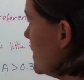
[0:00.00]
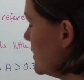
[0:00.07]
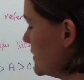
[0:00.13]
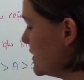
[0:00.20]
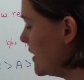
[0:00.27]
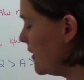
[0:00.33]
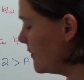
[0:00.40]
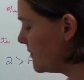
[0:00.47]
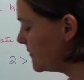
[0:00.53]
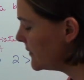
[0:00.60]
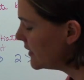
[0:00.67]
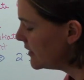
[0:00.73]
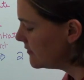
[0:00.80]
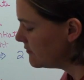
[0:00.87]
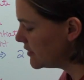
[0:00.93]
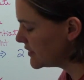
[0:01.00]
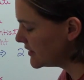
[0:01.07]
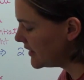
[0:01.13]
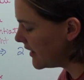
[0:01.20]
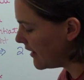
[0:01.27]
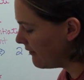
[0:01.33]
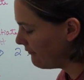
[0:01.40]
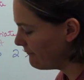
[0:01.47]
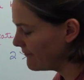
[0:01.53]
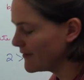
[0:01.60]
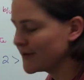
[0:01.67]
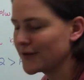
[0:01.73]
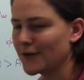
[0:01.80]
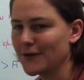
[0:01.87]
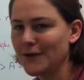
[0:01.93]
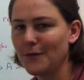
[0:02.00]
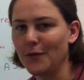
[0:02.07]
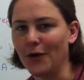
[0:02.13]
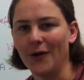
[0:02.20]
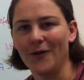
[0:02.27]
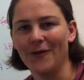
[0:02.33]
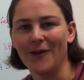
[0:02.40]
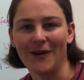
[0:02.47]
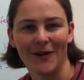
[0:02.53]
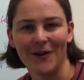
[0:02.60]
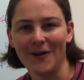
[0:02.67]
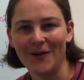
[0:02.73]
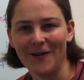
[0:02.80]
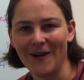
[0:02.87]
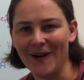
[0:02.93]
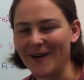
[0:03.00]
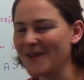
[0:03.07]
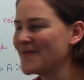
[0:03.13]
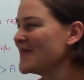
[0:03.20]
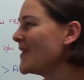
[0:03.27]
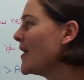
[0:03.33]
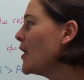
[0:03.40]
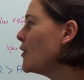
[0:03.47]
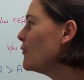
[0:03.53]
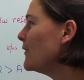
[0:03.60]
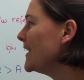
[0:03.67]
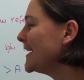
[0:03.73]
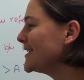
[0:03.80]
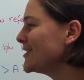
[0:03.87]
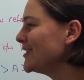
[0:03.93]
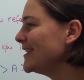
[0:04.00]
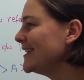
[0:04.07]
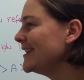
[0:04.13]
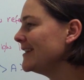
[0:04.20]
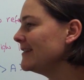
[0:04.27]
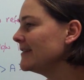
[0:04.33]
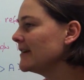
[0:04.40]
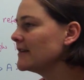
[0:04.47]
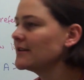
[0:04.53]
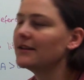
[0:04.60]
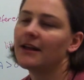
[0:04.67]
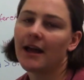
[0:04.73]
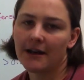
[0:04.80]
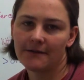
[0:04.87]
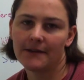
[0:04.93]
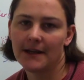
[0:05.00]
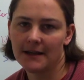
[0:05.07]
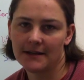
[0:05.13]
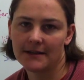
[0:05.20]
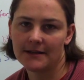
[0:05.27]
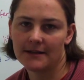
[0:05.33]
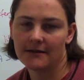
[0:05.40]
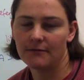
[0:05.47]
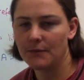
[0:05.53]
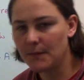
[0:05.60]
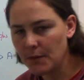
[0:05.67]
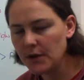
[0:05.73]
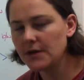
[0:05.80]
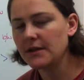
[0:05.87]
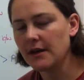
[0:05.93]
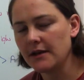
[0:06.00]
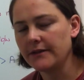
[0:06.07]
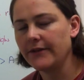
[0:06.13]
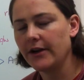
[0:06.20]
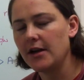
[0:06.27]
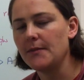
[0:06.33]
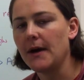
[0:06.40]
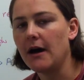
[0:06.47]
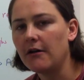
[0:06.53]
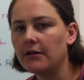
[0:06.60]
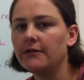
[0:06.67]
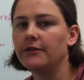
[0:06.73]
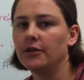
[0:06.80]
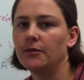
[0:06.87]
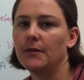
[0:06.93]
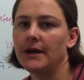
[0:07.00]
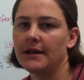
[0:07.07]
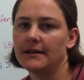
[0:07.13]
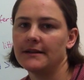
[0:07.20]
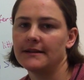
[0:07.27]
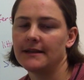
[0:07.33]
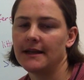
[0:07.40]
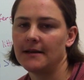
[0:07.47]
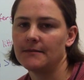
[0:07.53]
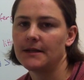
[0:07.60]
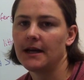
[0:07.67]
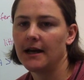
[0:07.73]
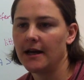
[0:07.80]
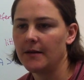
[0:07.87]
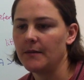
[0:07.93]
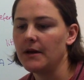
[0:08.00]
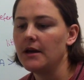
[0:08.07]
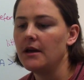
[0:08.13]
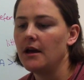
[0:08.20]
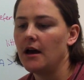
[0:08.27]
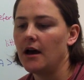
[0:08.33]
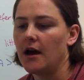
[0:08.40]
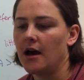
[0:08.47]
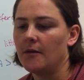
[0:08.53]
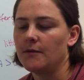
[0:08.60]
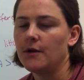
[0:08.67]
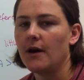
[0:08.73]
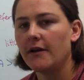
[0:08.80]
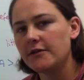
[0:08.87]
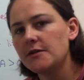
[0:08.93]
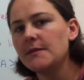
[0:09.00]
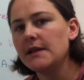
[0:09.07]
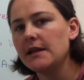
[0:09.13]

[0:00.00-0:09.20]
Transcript: so Beer's law, so simple. What could go wrong? Well, actually, there's a lot of things. Beer's law is very powerful, but at the same time, you have to